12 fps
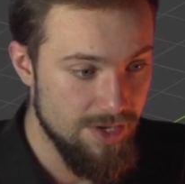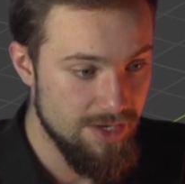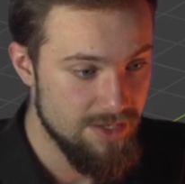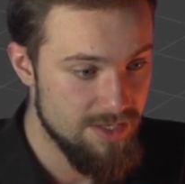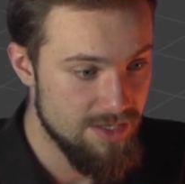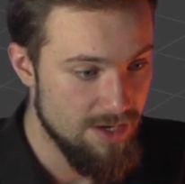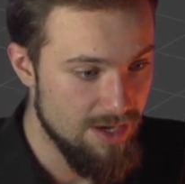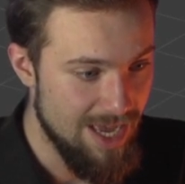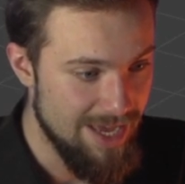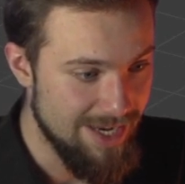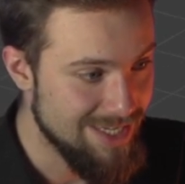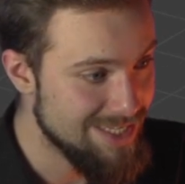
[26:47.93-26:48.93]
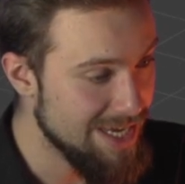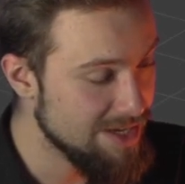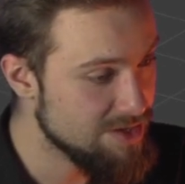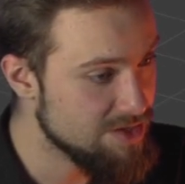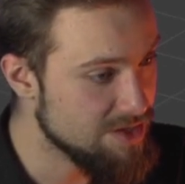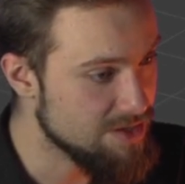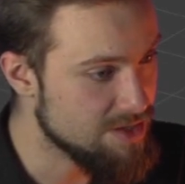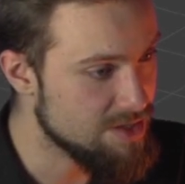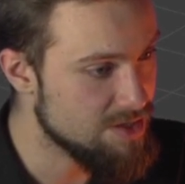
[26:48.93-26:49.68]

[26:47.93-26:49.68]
we can start adding textures.